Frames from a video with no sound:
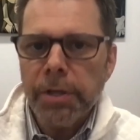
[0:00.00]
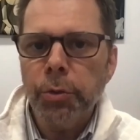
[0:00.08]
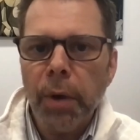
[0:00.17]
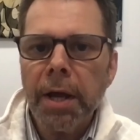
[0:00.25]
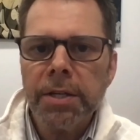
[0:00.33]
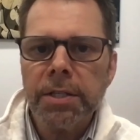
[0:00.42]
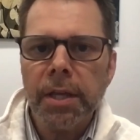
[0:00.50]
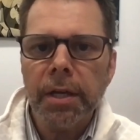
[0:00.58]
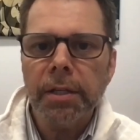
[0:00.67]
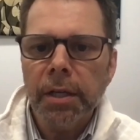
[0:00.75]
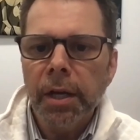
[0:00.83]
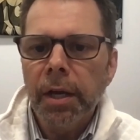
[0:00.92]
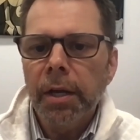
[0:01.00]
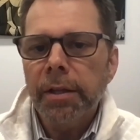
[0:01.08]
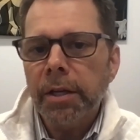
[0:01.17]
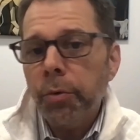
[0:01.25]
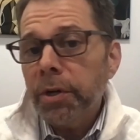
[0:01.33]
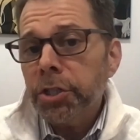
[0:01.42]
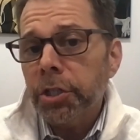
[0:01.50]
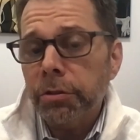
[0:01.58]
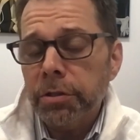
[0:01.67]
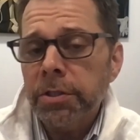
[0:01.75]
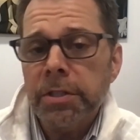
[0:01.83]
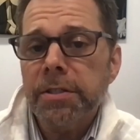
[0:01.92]
why you asked that question,
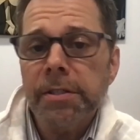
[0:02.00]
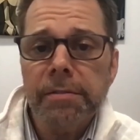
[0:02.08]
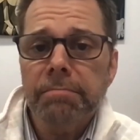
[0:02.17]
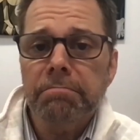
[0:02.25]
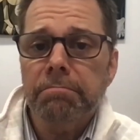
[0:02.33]
Chris, is